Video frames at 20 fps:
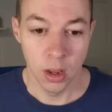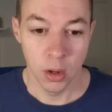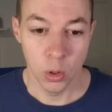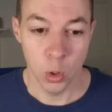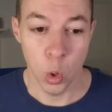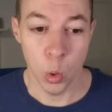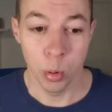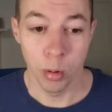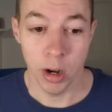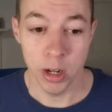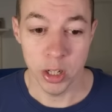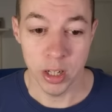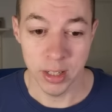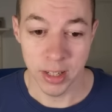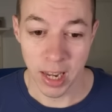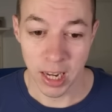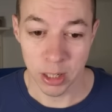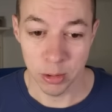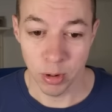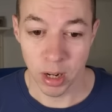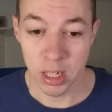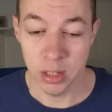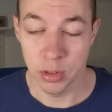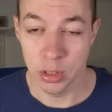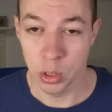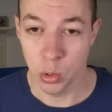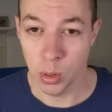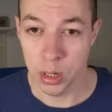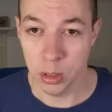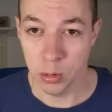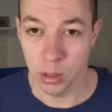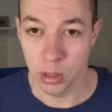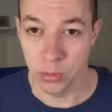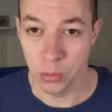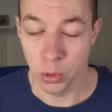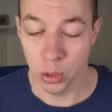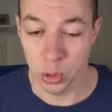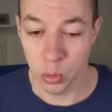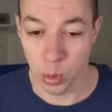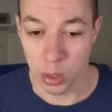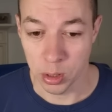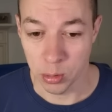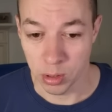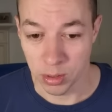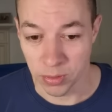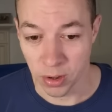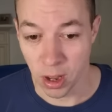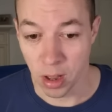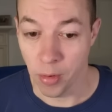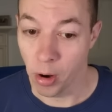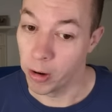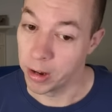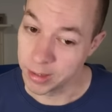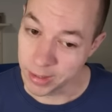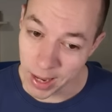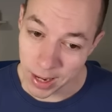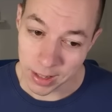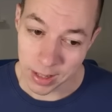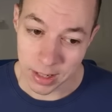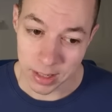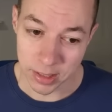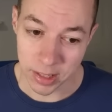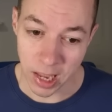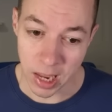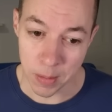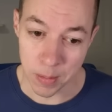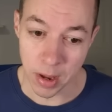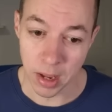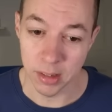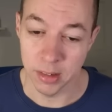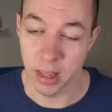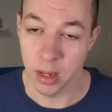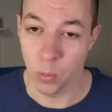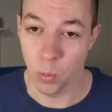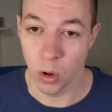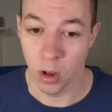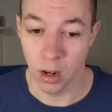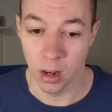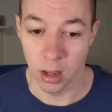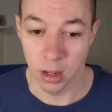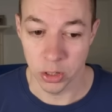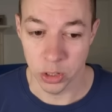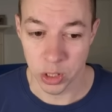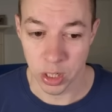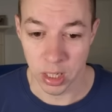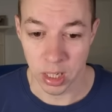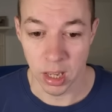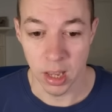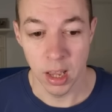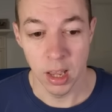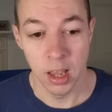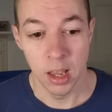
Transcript: Corporation tax rates for 2024 2025 are exactly the same as they were last year.